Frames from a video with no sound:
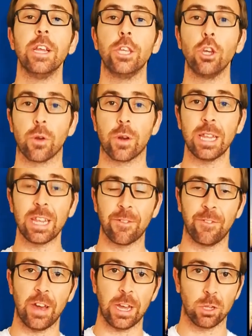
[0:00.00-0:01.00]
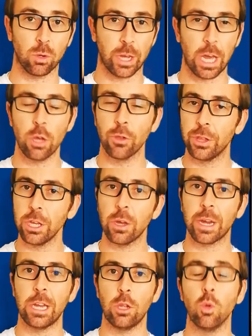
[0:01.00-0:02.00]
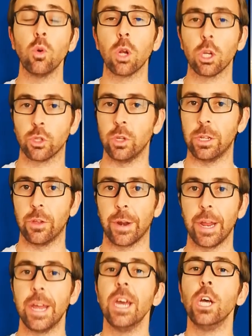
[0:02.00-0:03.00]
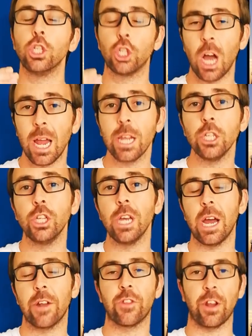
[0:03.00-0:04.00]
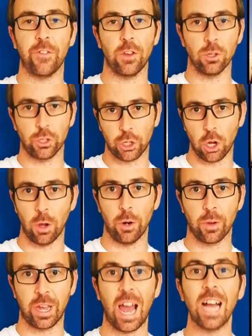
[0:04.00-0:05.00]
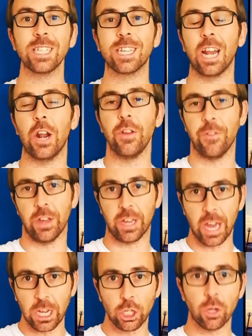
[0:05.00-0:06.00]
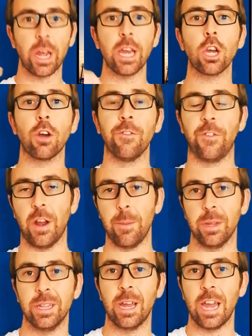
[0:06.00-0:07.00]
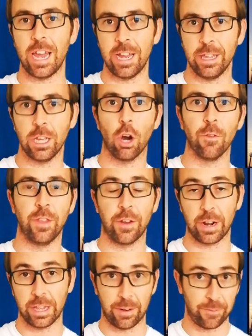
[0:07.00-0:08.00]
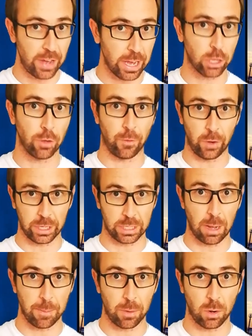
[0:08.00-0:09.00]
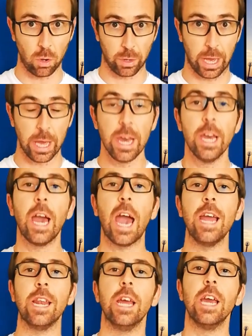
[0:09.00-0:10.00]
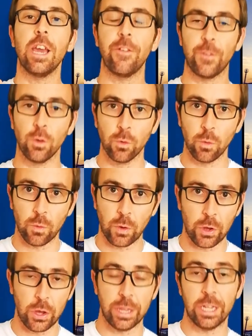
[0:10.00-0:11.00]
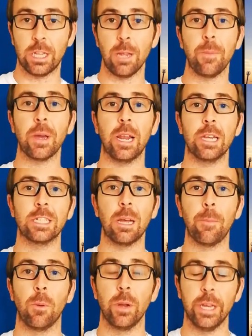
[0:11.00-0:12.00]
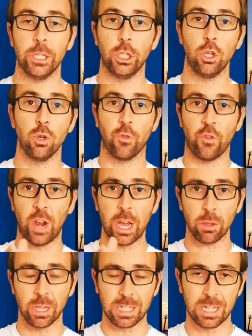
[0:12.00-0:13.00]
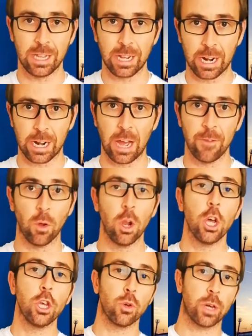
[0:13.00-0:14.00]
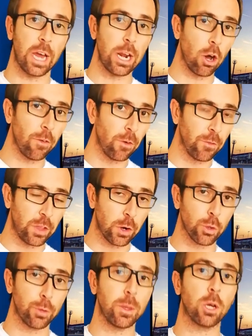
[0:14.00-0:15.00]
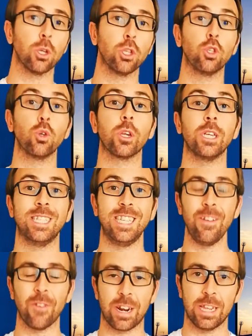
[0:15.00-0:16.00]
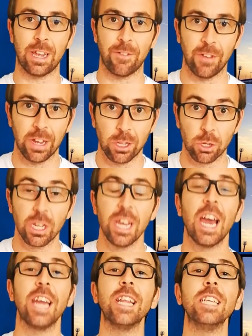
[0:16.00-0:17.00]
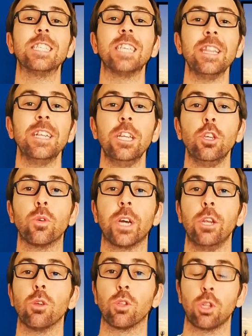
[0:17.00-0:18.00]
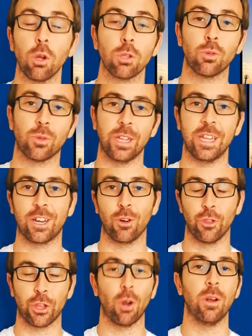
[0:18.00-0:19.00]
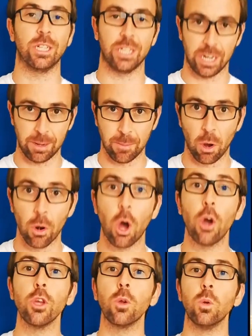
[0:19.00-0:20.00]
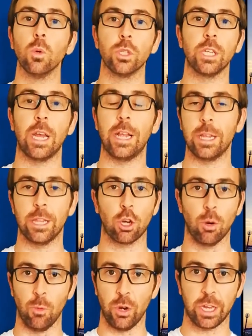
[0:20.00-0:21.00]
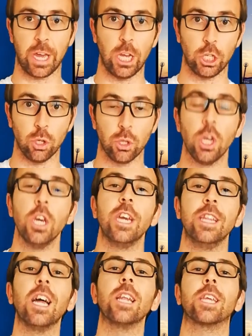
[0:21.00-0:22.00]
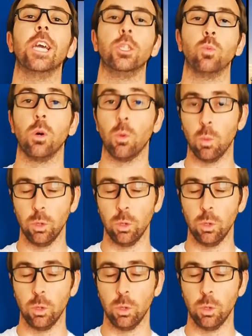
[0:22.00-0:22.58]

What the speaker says: your radar vector, okay, you think you're getting too close to the terrain, challenge the air traffic controller, okay? Ask clarification and confirming the heading of the radar vector, for example. Okay, and if you, the typical example is you fly on the standard arrival, you get off of the route because you receive a radar vector, and then suddenly you cannot talk to the controllers anymore, or you lose the communication. In that case, what